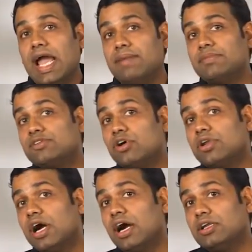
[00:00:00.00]

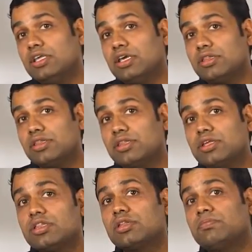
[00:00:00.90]
Amazon RDS
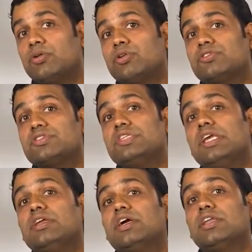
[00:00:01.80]
supports
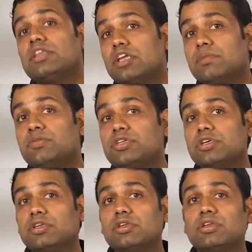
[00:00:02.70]
data
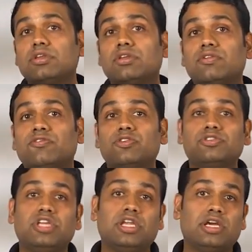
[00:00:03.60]
encryption for
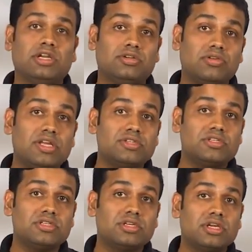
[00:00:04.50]
data at
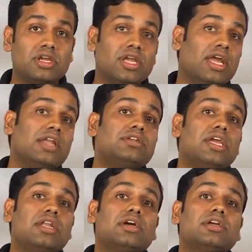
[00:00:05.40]
rest and
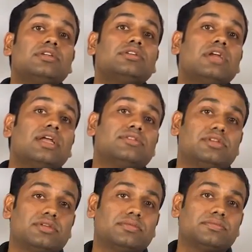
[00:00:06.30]
data in
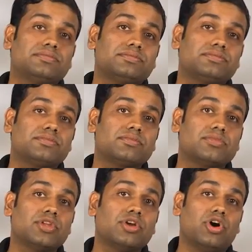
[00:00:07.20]
transit.
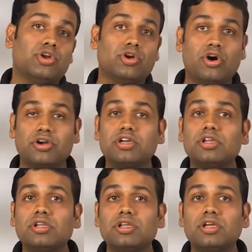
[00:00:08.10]
On
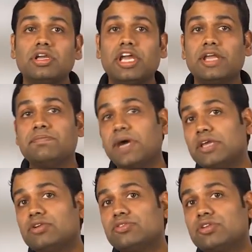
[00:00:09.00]
Oracle and
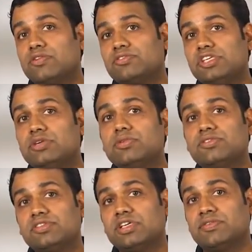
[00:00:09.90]
Microsoft SQL
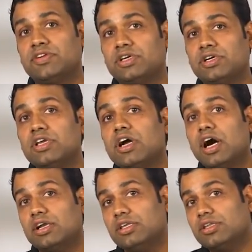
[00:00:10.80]
Server
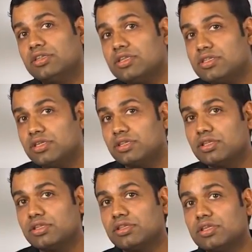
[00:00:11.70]
RDS
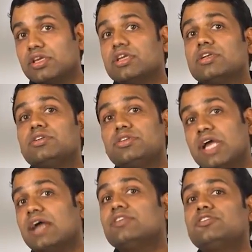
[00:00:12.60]
instances,
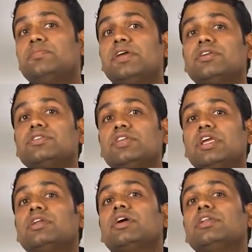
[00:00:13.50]
transparent
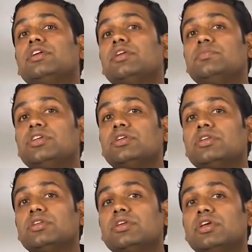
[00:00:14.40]
data
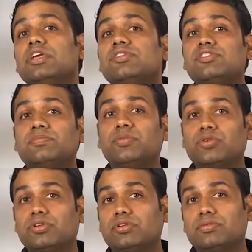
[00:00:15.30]
encryption is
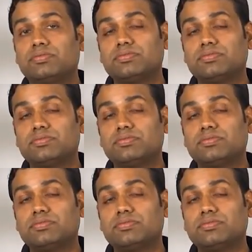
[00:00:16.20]
supported.